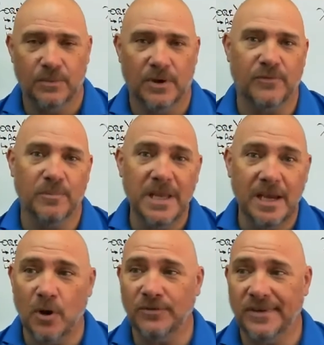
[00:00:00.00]
Well, for me,
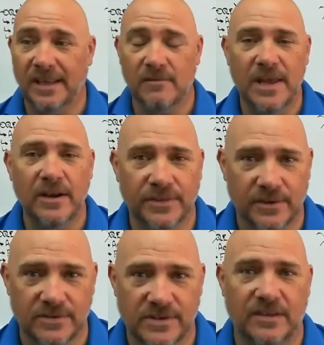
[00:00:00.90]
I'm hosting an event on
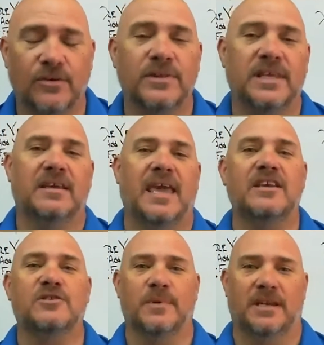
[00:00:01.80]
Thursday. So the
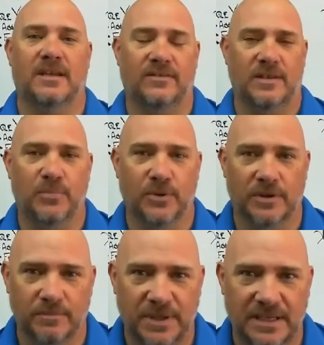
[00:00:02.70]
engagement is the
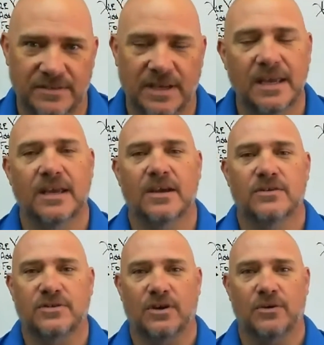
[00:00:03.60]
important piece.
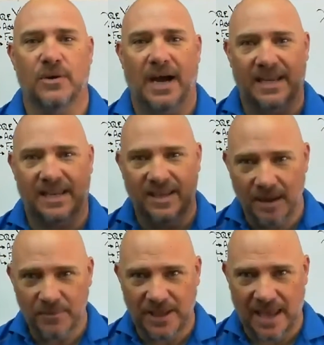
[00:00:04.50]
So I
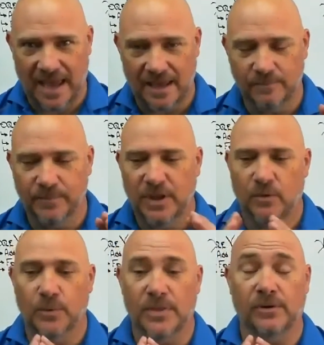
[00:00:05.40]
kept the ad
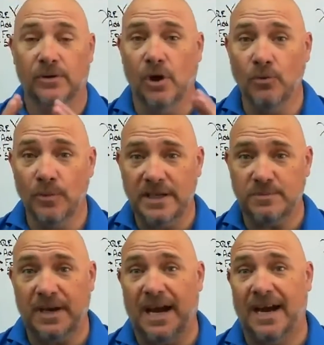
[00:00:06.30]
with low
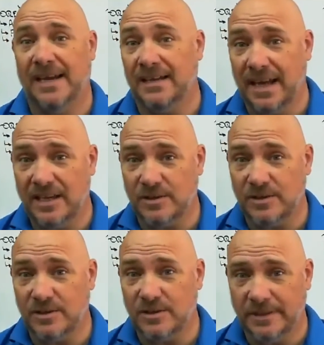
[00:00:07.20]
reach, but high
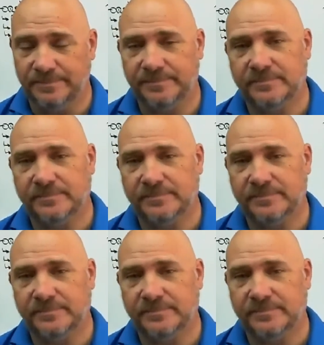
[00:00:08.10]
engagement.